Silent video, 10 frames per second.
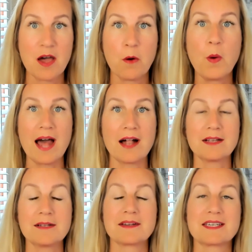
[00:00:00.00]

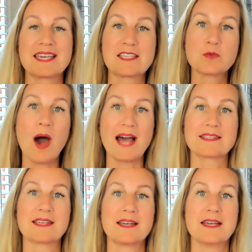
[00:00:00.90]
Well, guess
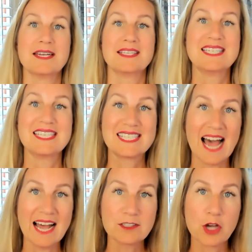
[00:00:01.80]
what? The
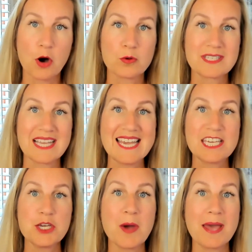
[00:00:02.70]
South Coast
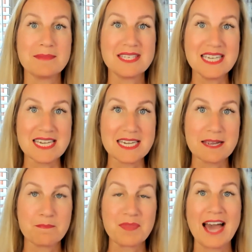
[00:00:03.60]

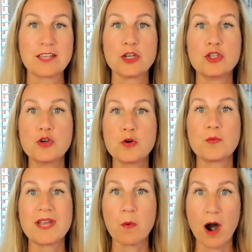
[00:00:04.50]
AQMD has a new
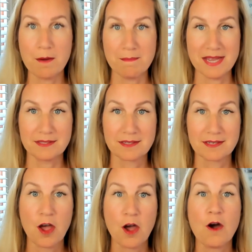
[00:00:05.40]
requirement
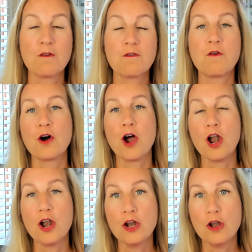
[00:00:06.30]
for
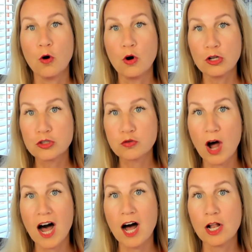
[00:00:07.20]

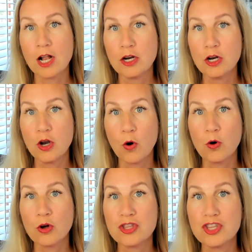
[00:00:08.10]

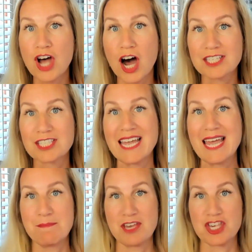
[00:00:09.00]
ultra-low NOx
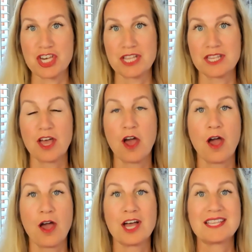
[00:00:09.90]
emission
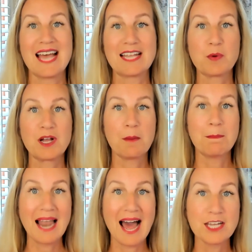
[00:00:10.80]
that will
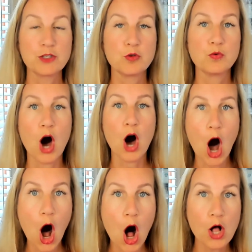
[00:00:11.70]
apply to
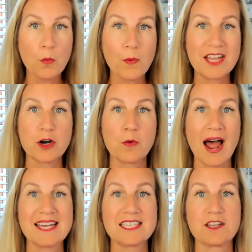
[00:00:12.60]
all
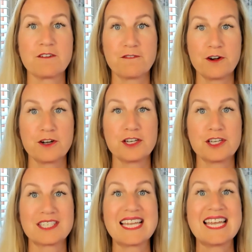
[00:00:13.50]
weatherized
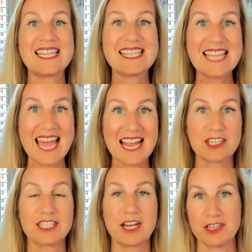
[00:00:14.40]
furnace in
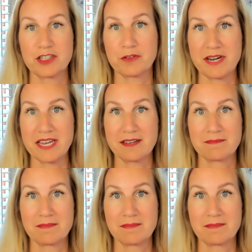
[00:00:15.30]
their territory.